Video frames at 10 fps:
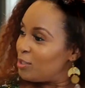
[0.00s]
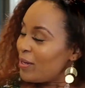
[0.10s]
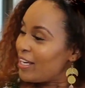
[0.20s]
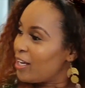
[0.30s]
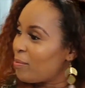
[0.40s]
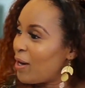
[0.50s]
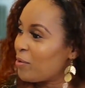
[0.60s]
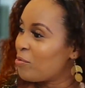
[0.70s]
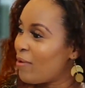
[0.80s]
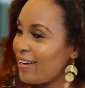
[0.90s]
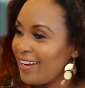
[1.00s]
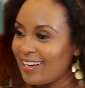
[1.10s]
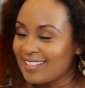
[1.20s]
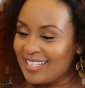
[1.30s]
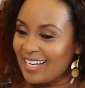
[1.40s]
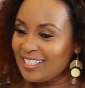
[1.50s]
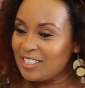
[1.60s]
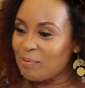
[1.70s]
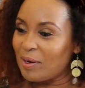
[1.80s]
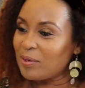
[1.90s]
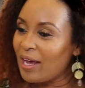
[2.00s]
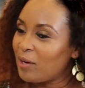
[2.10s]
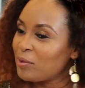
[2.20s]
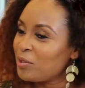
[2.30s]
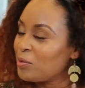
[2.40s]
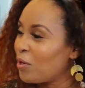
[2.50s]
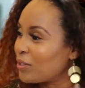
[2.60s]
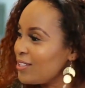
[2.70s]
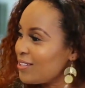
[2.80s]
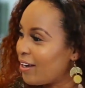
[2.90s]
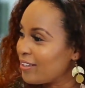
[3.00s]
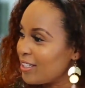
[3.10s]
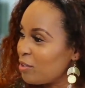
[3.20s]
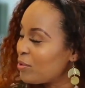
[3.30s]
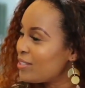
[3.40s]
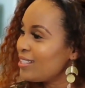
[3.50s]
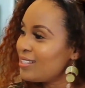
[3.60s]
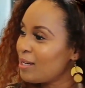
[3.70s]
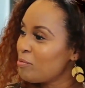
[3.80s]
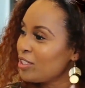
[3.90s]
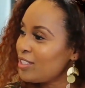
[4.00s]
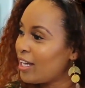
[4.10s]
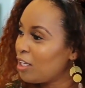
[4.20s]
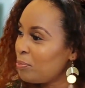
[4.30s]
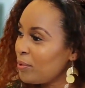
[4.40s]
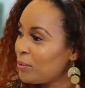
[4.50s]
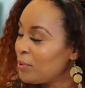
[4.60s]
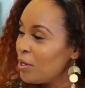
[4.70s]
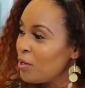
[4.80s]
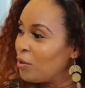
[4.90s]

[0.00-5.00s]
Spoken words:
speaking about running, tell us about how you got started. Was there someone to help you?